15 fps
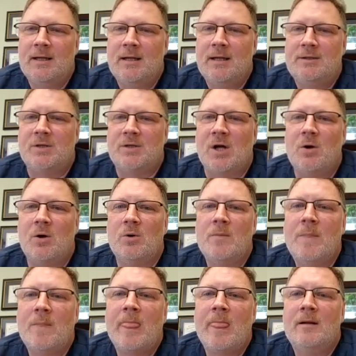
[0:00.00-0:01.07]
So,
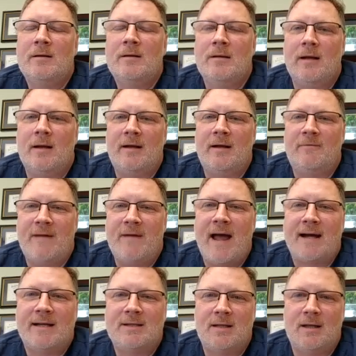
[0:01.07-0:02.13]
in
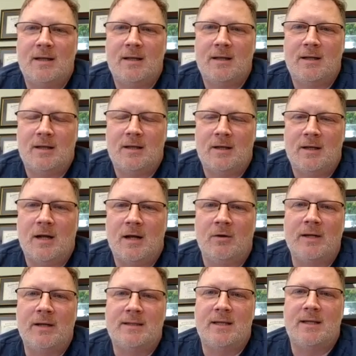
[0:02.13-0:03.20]
fact, not
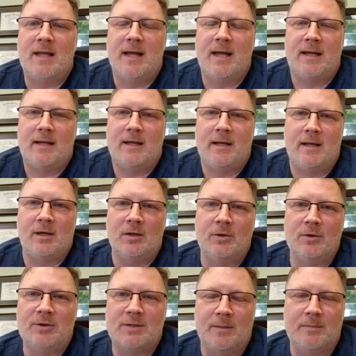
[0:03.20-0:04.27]
only did they
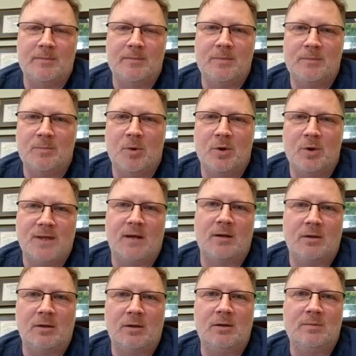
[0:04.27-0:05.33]
include some more
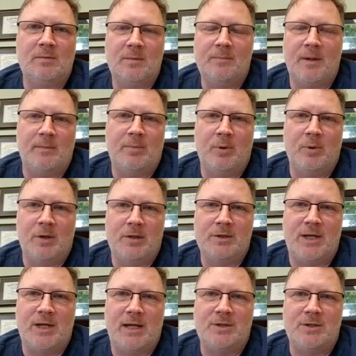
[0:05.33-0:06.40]
subtle but important
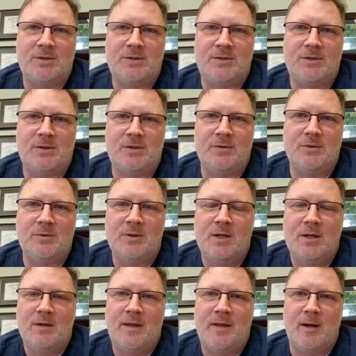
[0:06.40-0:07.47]
changes to
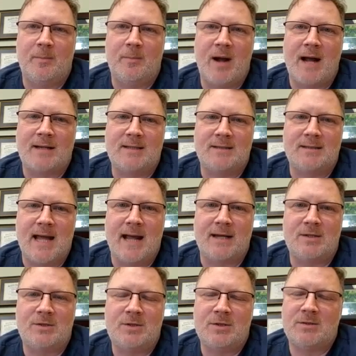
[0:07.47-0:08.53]
their Practice
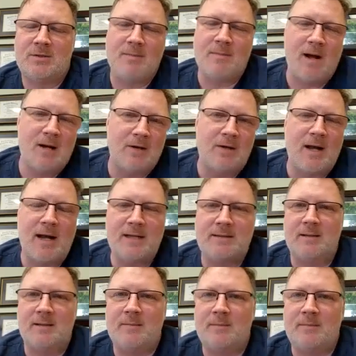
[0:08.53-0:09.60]
Act just to modernize
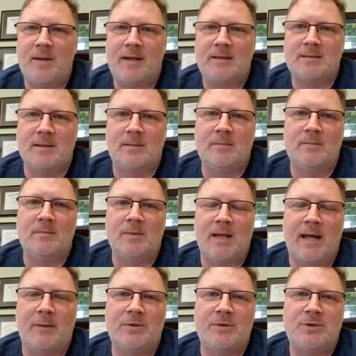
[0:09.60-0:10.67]
it, make some
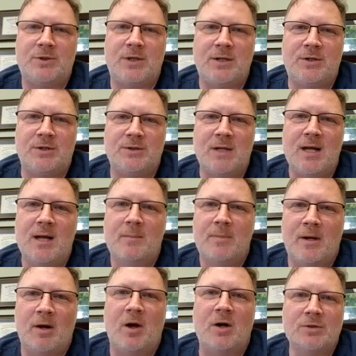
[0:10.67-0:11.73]
language changes,
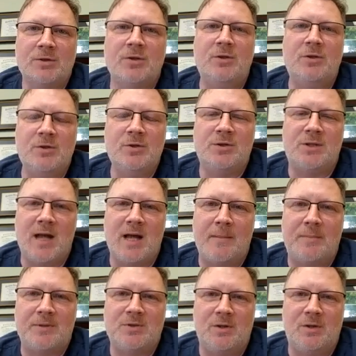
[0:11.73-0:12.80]
but also use the
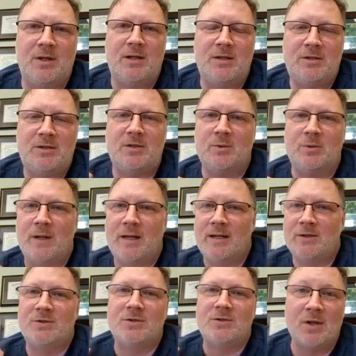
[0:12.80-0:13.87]
opportunity to
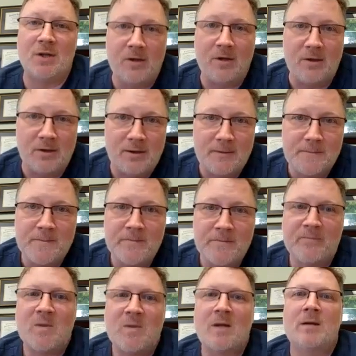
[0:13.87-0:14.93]
insert
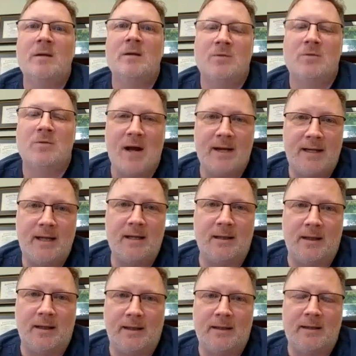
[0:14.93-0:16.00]
dry needling